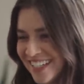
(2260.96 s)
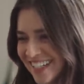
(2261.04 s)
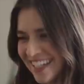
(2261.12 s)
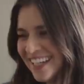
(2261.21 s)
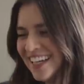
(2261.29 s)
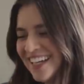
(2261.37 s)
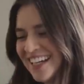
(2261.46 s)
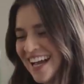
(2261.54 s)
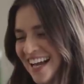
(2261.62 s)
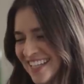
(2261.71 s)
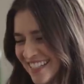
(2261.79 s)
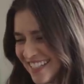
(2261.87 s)
yeah.
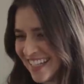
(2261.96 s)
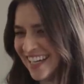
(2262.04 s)
yes.